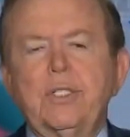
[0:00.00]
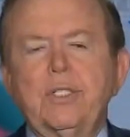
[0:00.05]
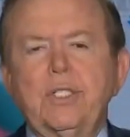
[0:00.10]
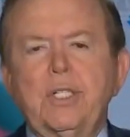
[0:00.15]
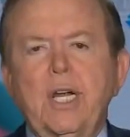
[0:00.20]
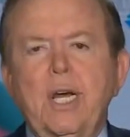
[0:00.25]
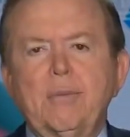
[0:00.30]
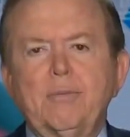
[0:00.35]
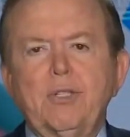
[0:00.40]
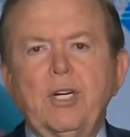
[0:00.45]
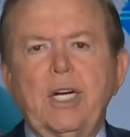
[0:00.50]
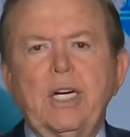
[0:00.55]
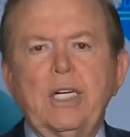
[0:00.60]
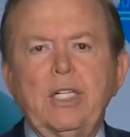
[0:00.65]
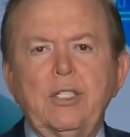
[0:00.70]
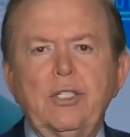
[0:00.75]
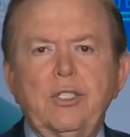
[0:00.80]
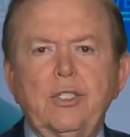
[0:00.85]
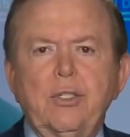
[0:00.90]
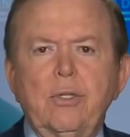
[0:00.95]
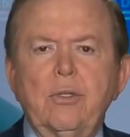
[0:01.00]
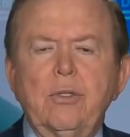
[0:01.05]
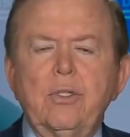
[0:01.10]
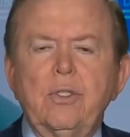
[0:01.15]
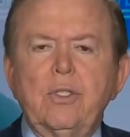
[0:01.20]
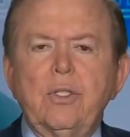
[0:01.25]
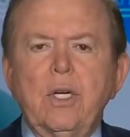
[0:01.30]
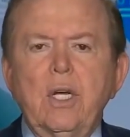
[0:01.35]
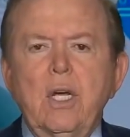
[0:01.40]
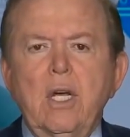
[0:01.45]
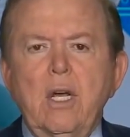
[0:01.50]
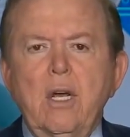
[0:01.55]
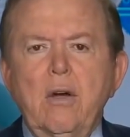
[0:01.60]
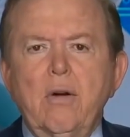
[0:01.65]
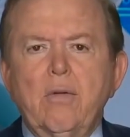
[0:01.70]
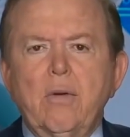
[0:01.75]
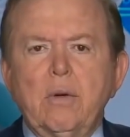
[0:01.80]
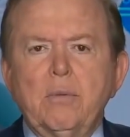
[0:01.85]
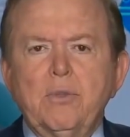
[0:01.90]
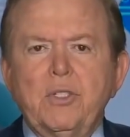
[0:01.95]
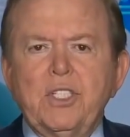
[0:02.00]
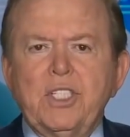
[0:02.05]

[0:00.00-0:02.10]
to stop Chinese students from